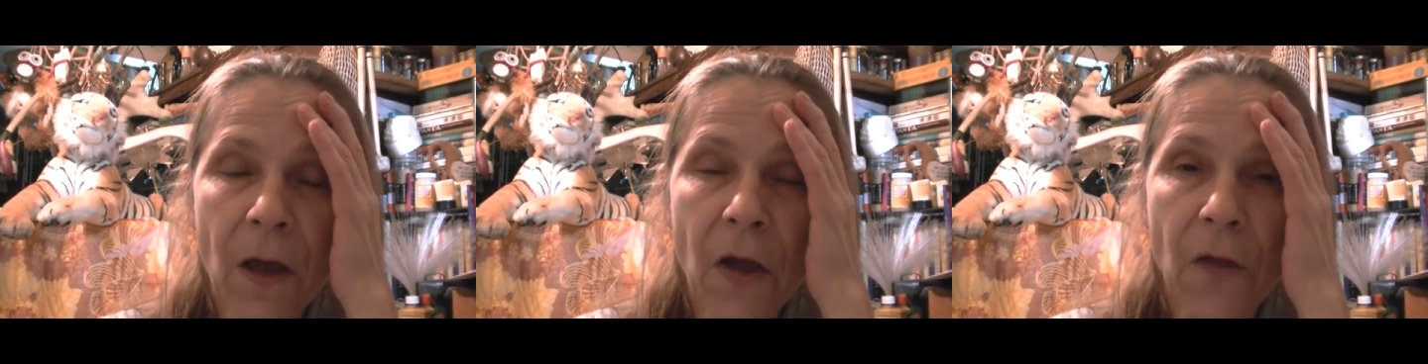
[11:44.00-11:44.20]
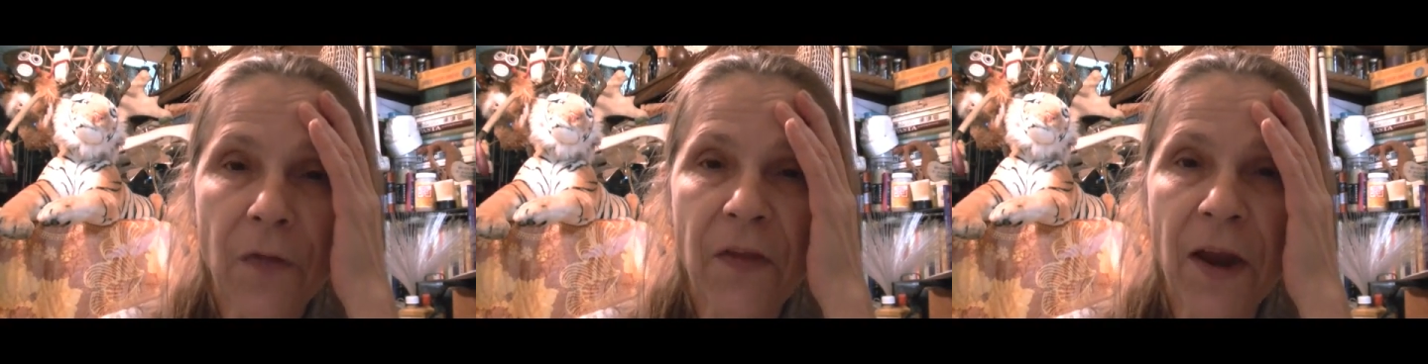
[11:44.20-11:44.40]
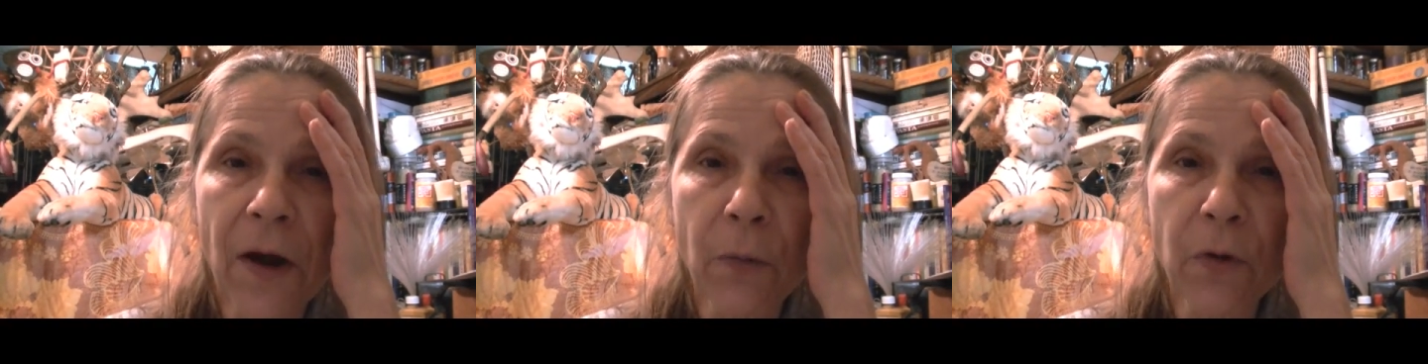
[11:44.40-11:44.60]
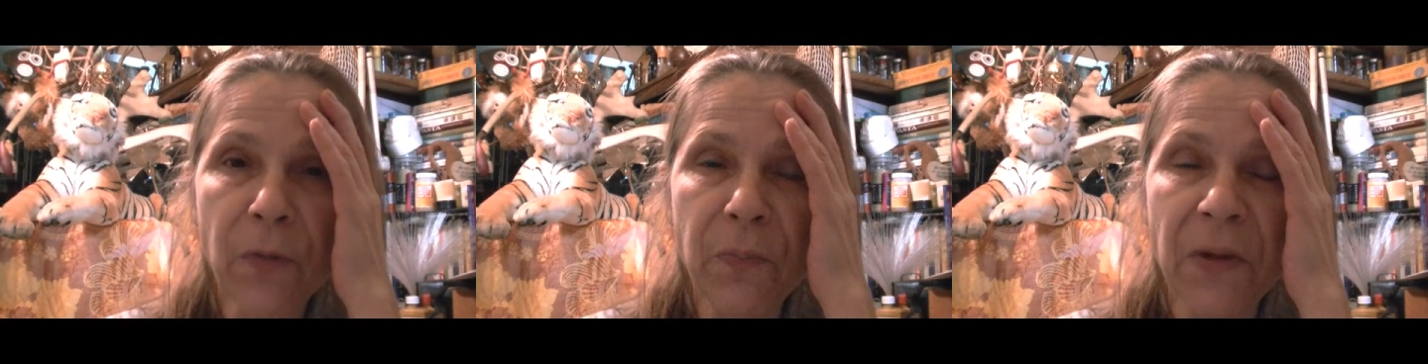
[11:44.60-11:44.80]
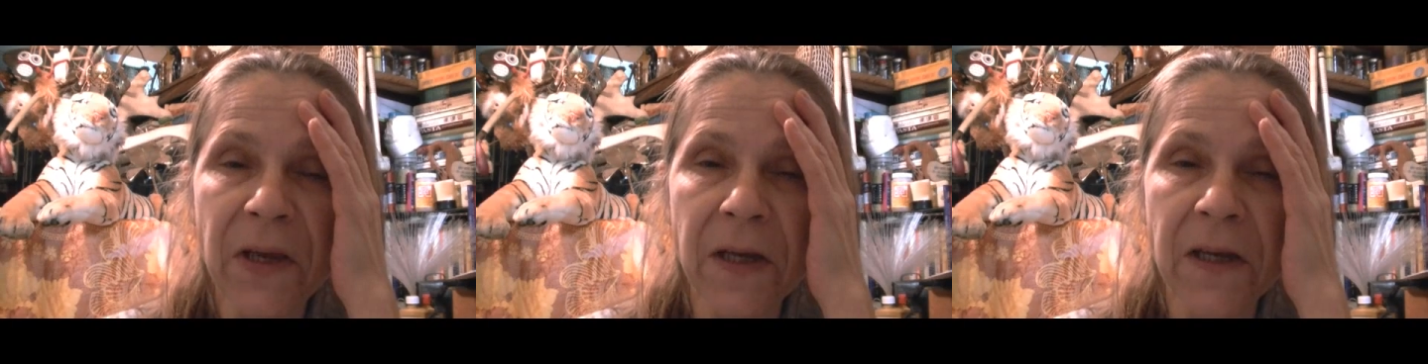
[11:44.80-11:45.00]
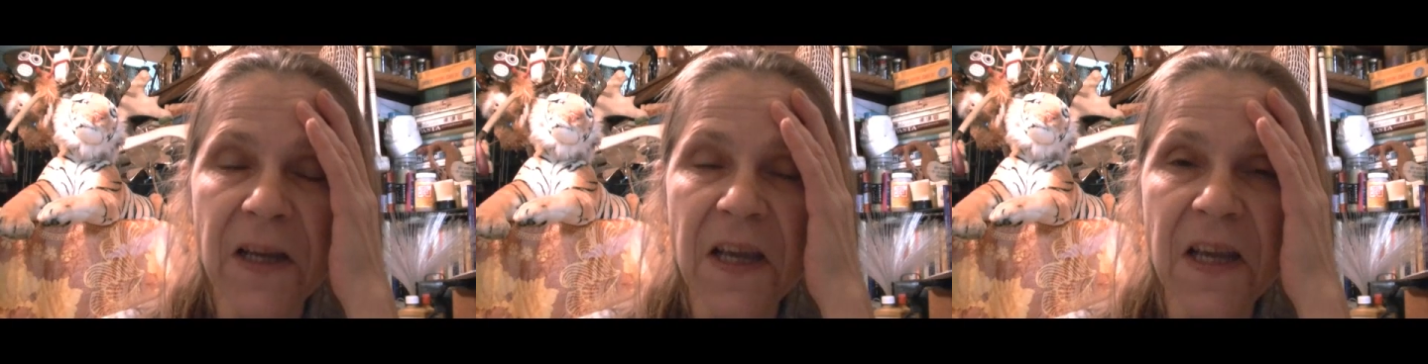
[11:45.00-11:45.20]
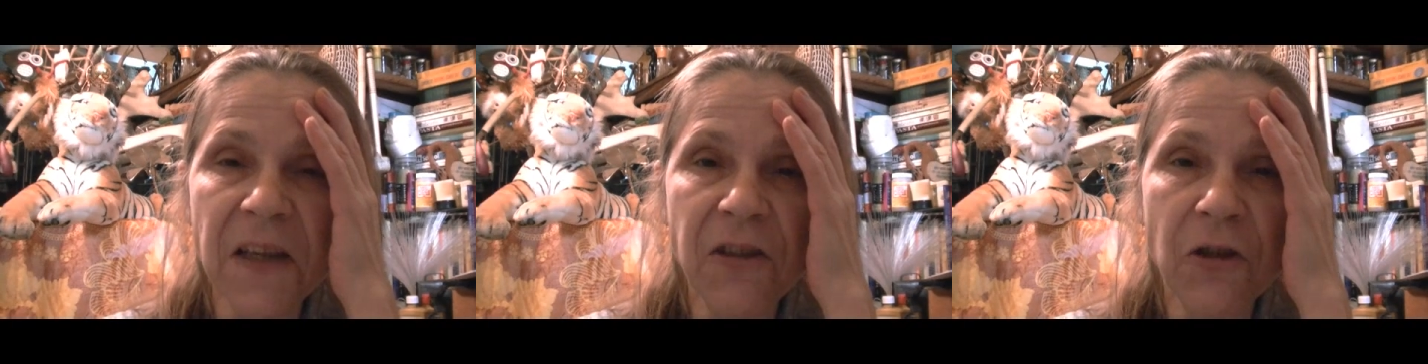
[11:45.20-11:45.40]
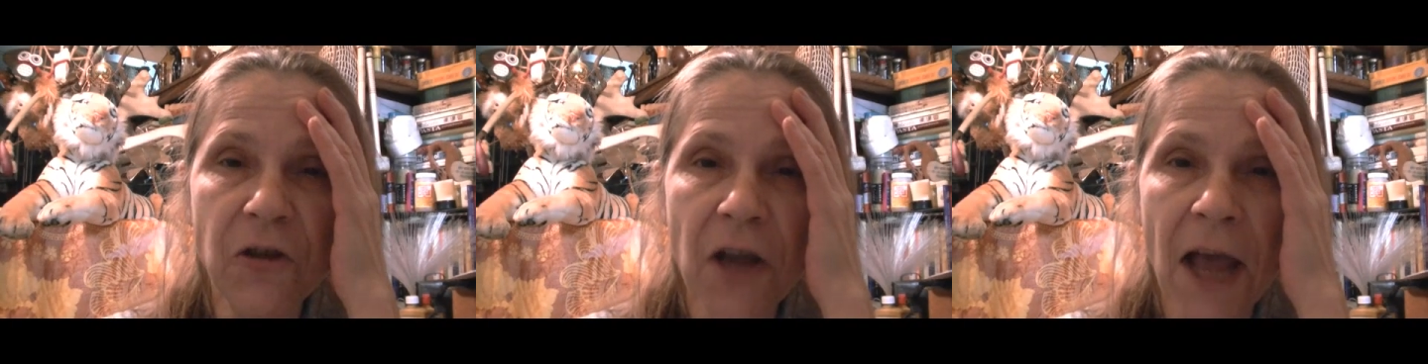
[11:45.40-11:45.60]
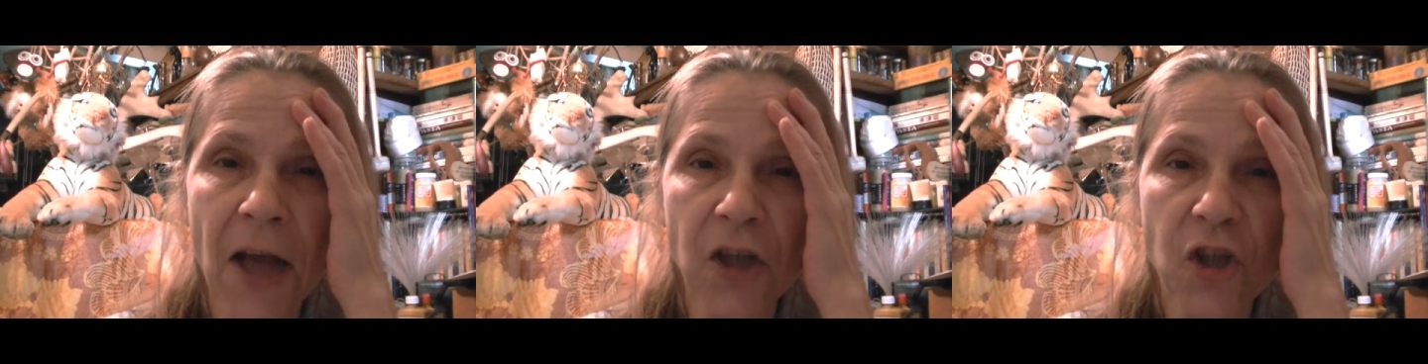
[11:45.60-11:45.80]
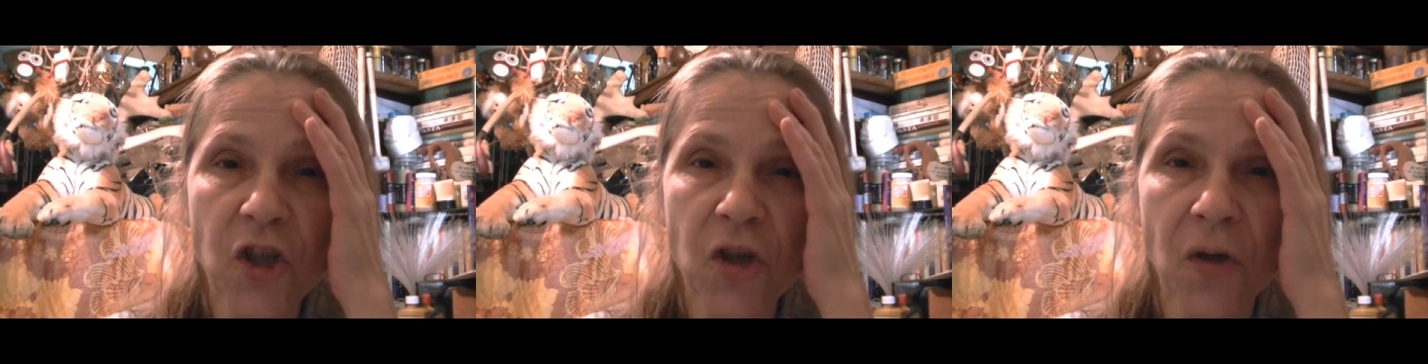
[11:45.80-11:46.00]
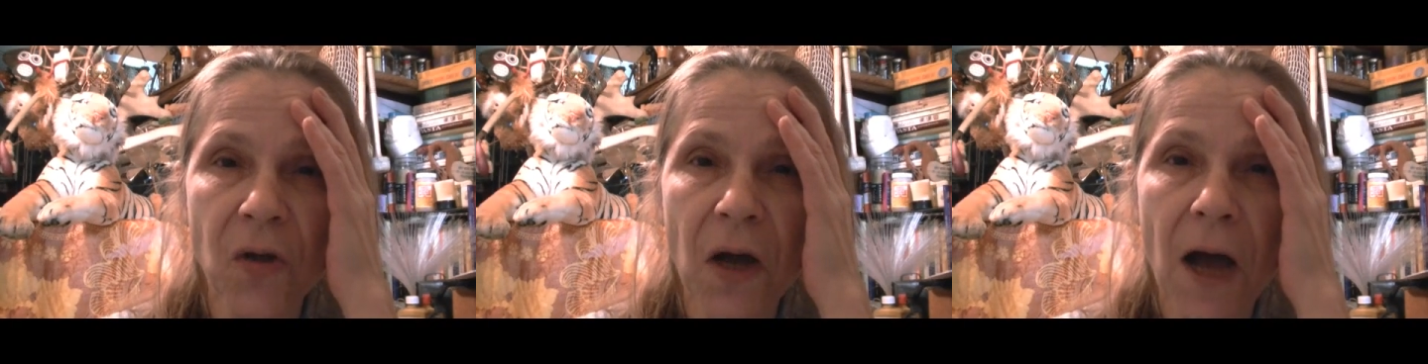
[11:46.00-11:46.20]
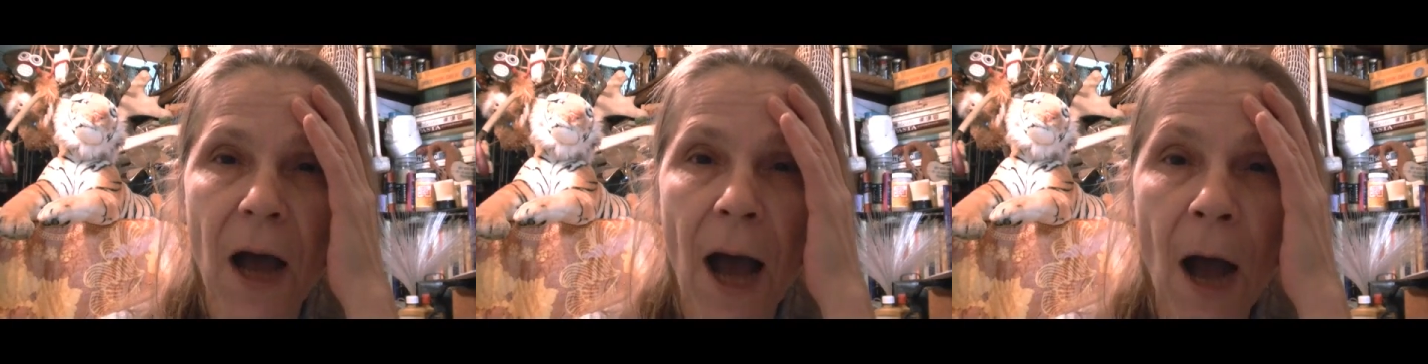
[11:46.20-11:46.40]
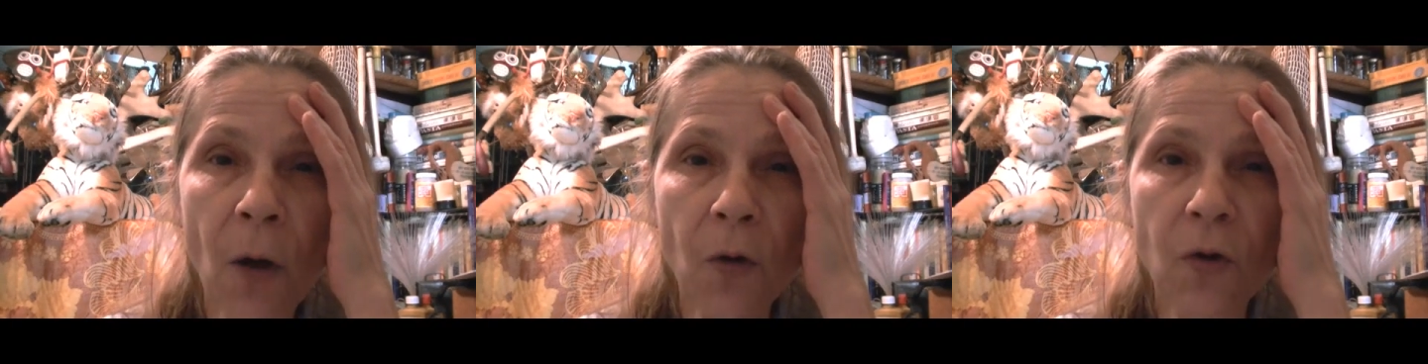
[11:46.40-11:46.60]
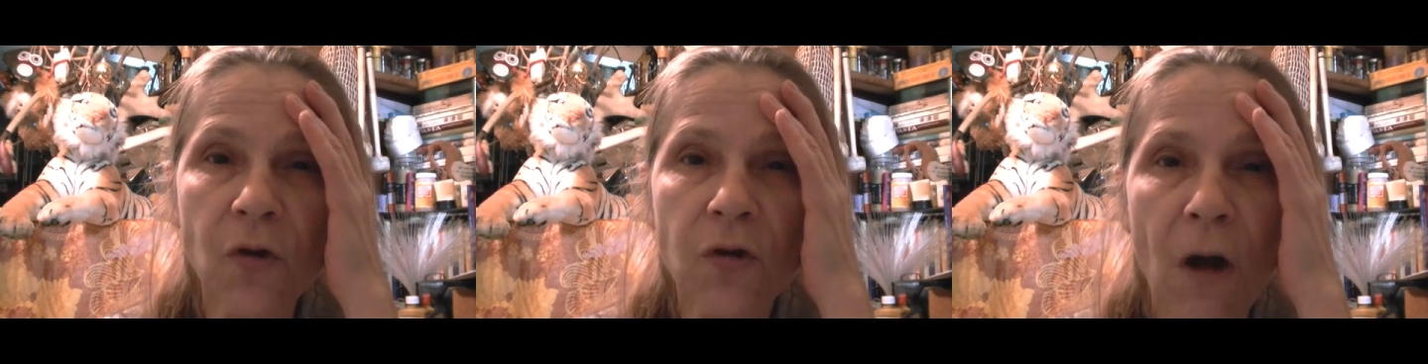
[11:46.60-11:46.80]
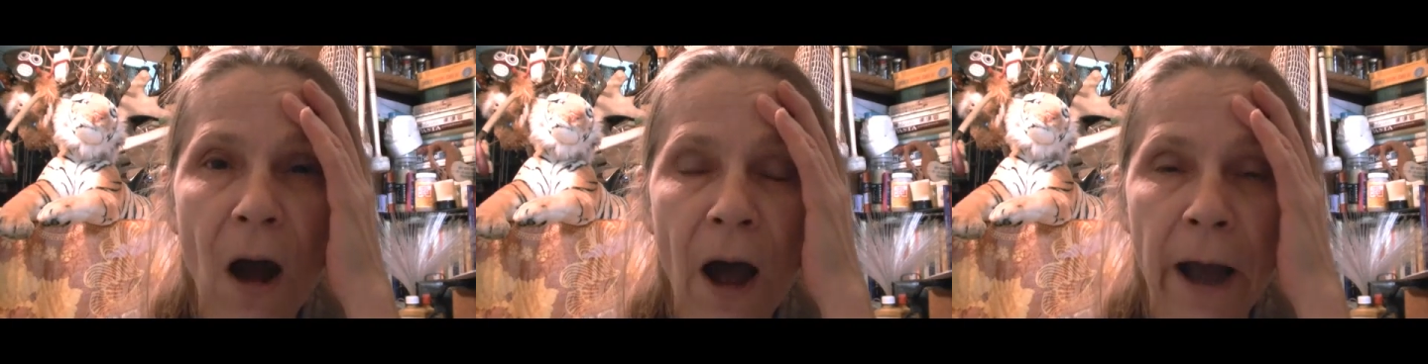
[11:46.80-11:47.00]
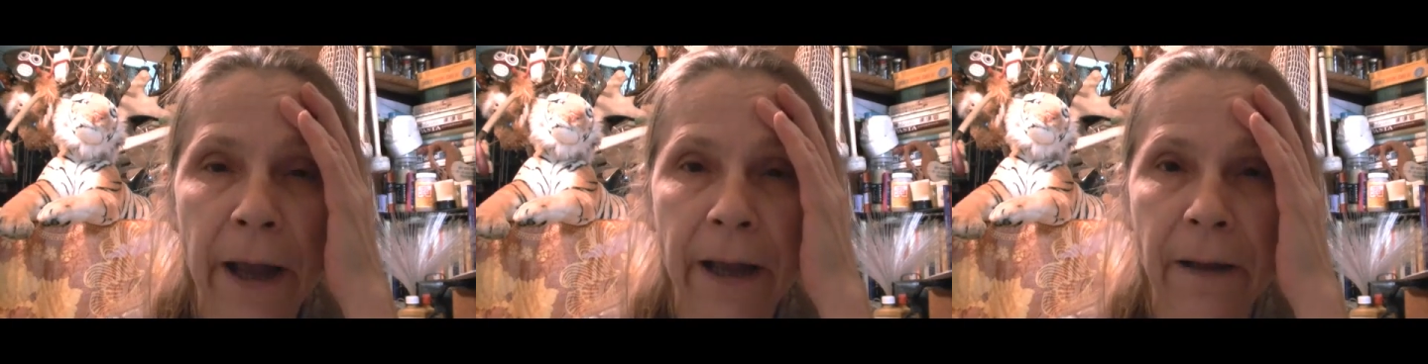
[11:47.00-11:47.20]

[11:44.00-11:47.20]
there would be an international outcry.